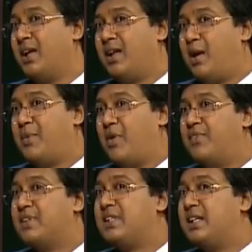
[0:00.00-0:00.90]
I mean,
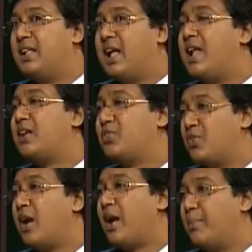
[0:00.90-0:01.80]
obviously that should
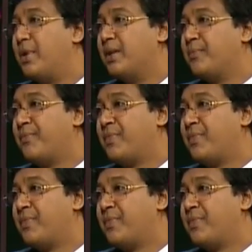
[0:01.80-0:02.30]
not happen.